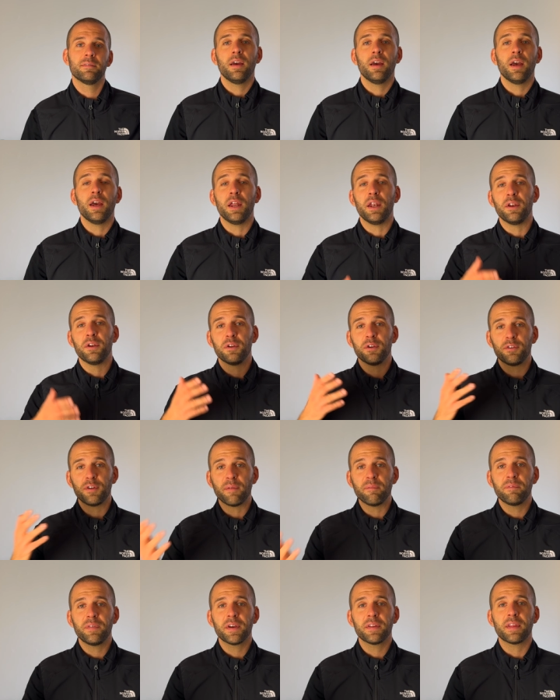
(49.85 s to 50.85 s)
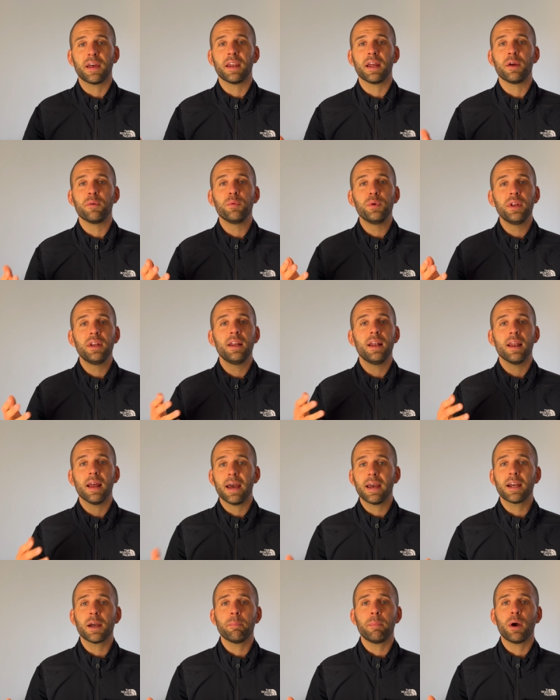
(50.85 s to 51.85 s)
And something that I really
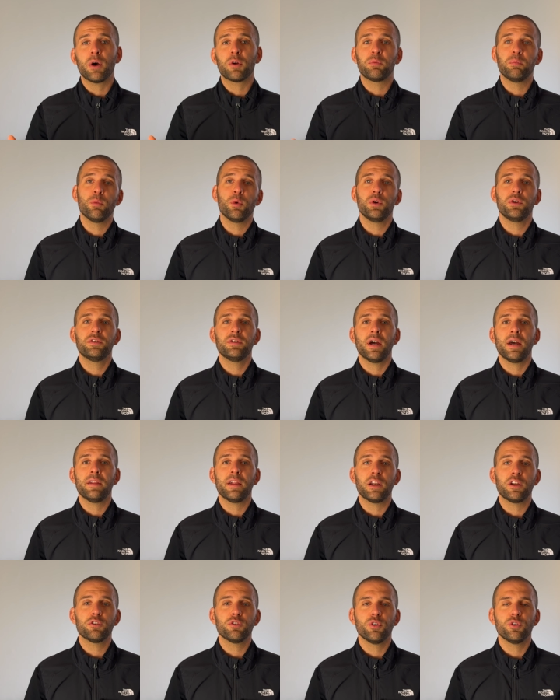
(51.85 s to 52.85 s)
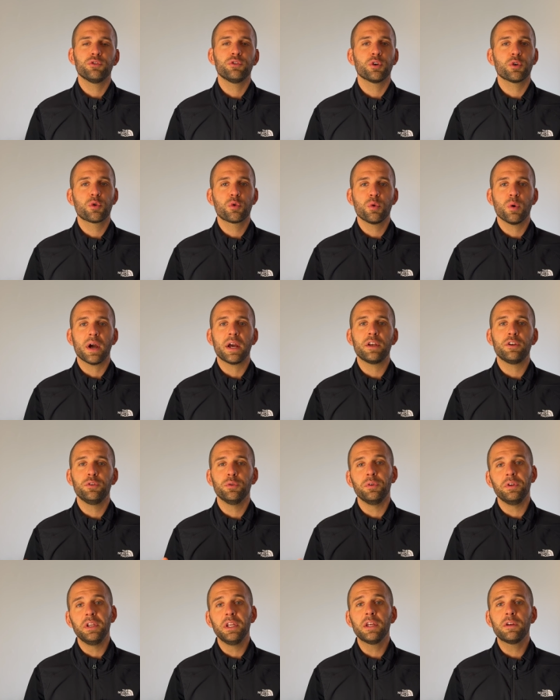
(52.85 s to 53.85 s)
like about Muay Thai that is also quite
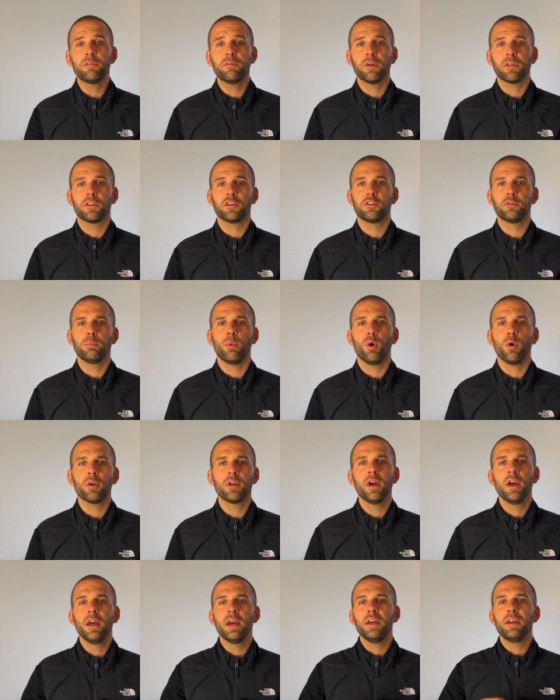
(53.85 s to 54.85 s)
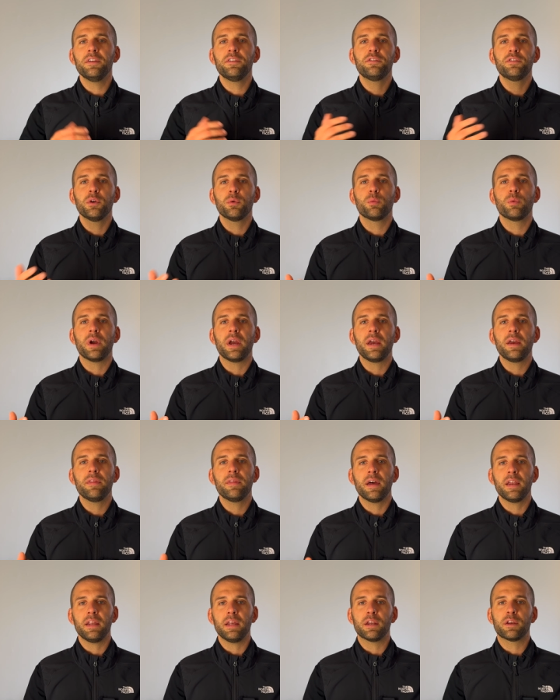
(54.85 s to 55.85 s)
unique for the sport is the way
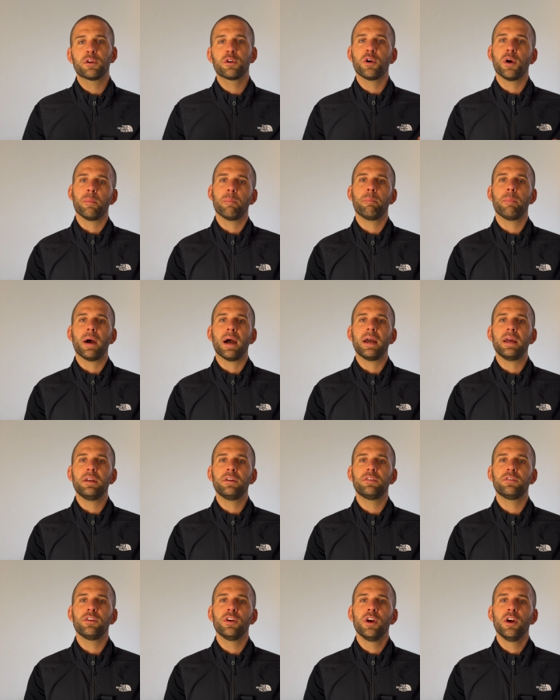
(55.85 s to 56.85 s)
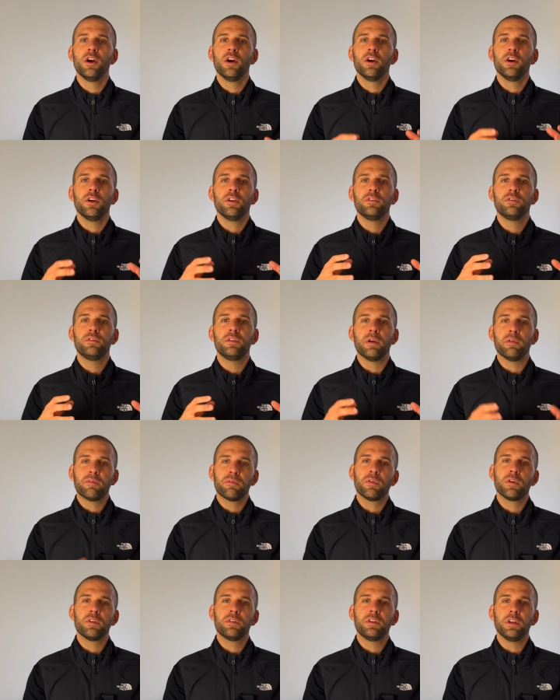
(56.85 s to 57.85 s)
that it combines
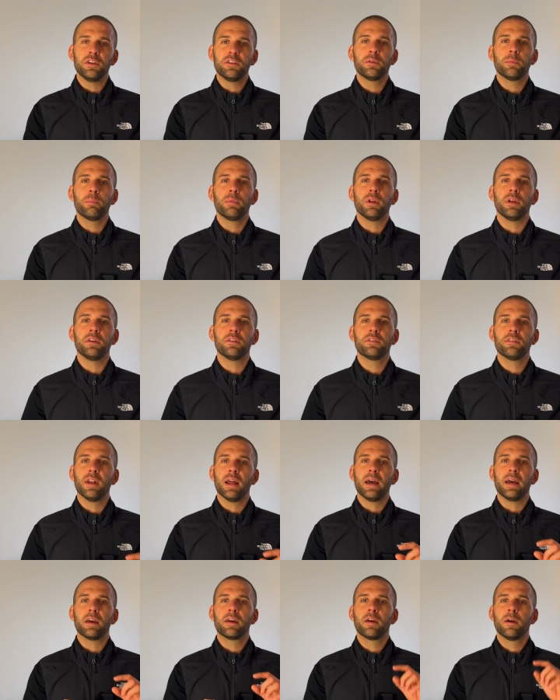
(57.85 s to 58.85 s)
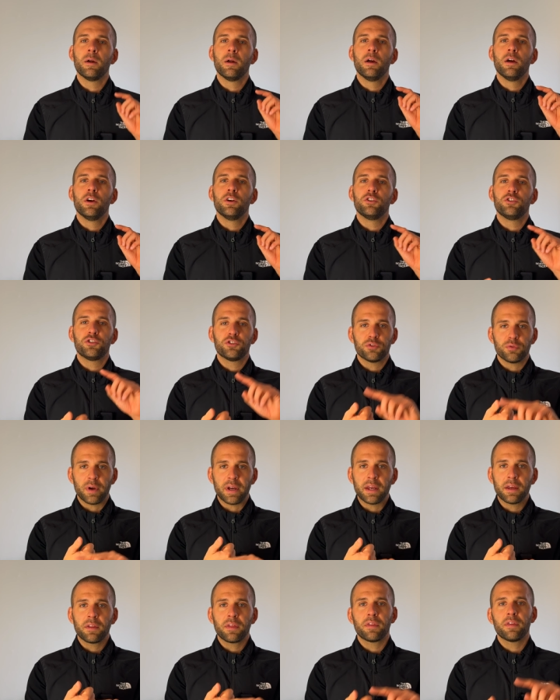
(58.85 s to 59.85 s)
different disciplines like
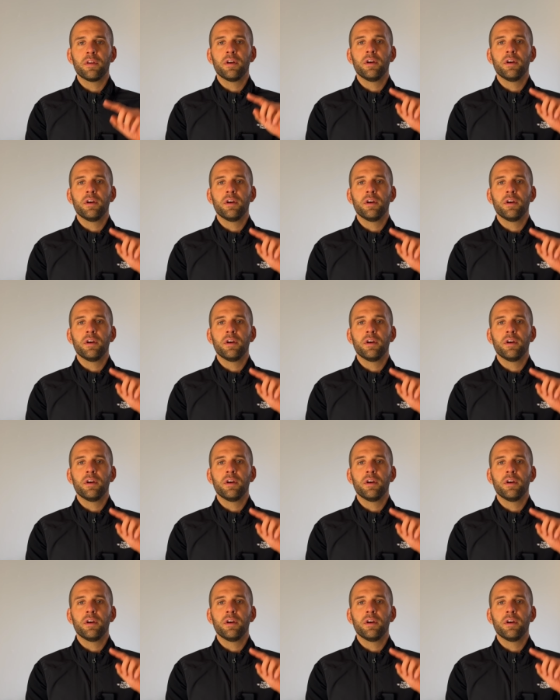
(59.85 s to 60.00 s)
strength,